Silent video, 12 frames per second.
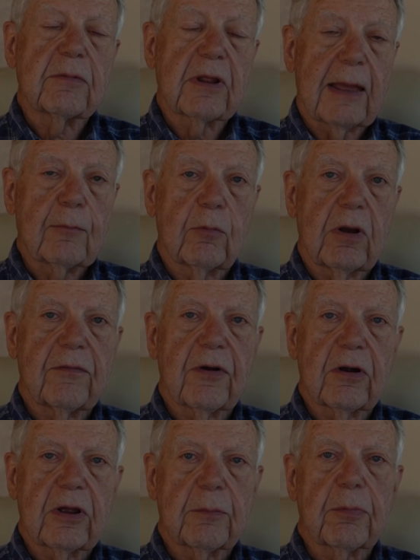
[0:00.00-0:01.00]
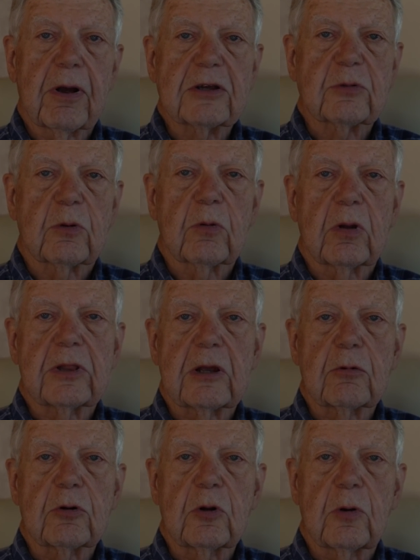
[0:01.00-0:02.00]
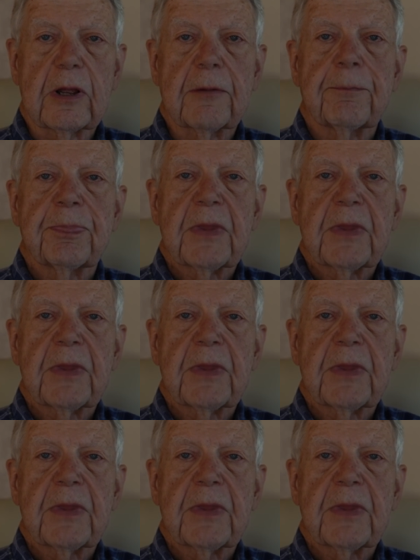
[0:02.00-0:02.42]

and came away very impressed with what they were doing.